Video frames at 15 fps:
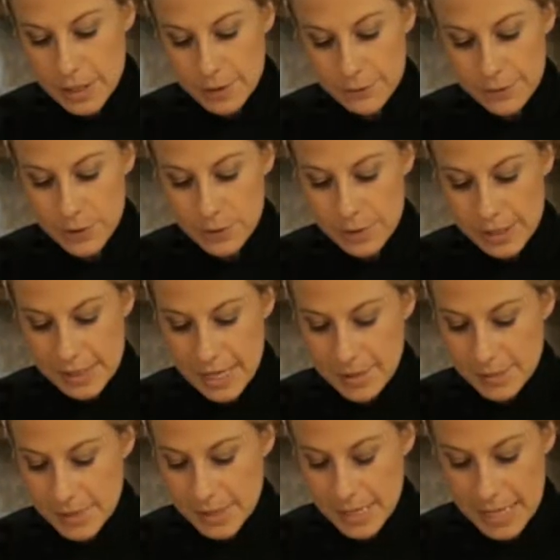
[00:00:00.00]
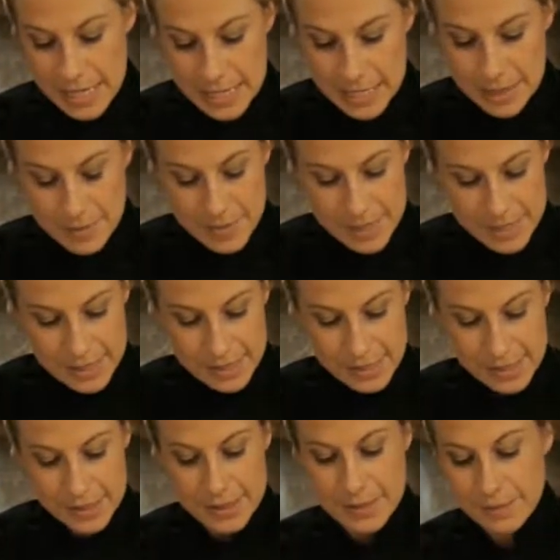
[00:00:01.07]
a few stems in the
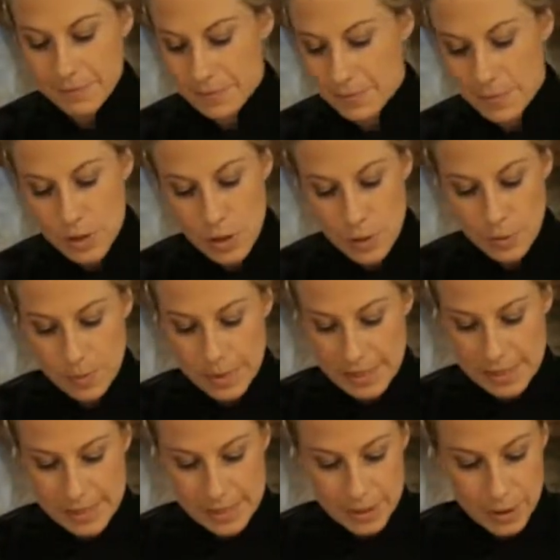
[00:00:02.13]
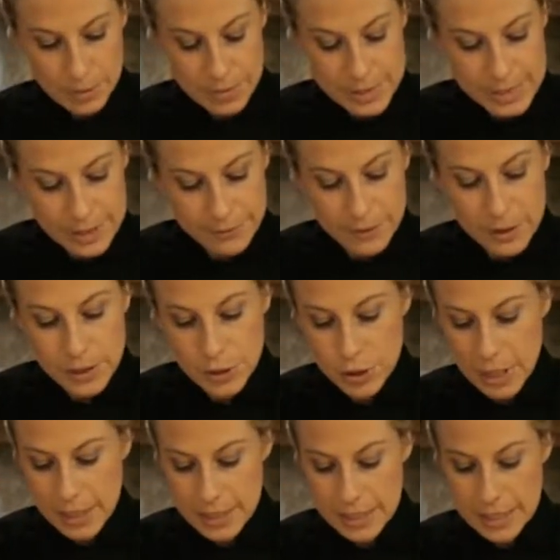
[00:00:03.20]
mix, no big deal, but definitely
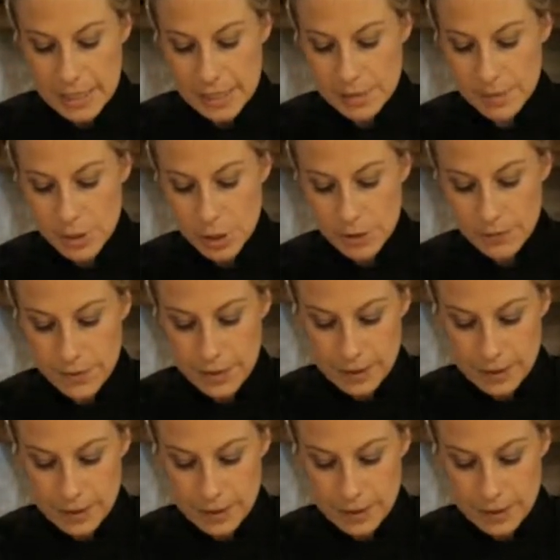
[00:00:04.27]
try to get as much of the